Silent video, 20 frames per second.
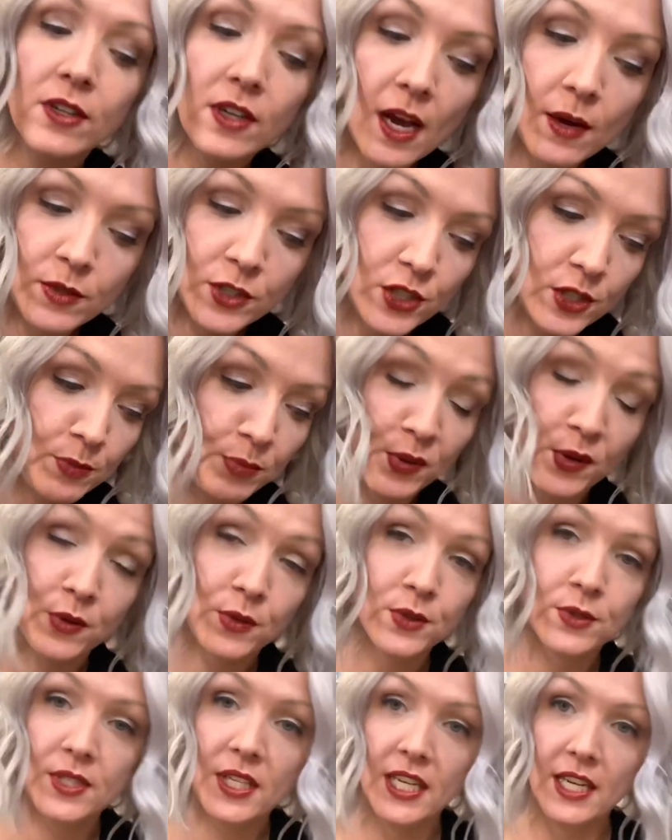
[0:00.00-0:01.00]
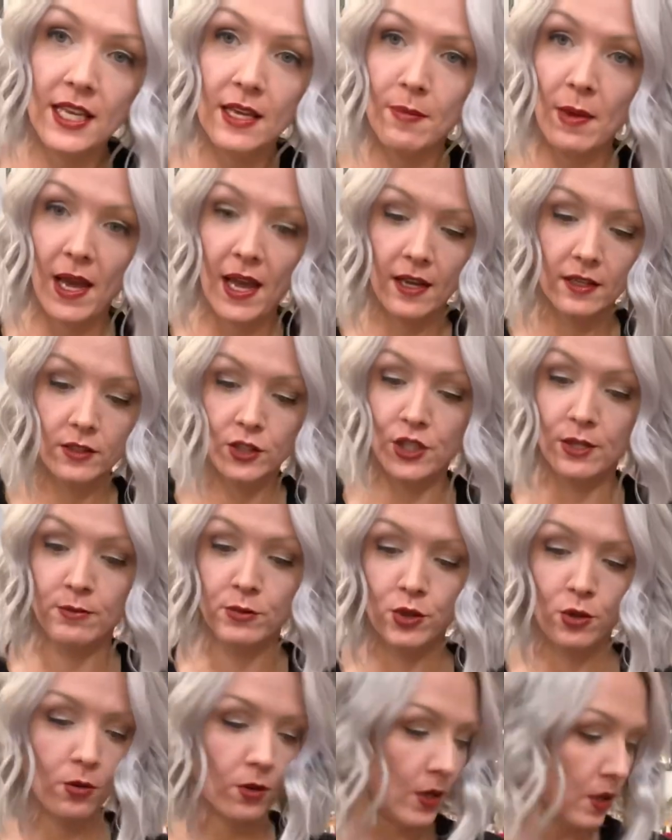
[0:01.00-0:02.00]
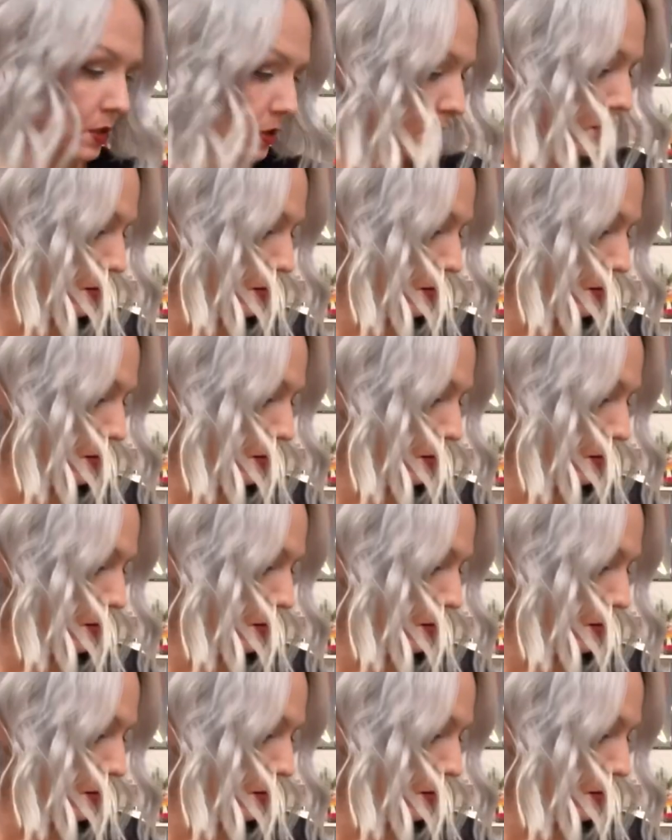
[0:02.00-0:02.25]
I was just perusing eBay, Gymshore.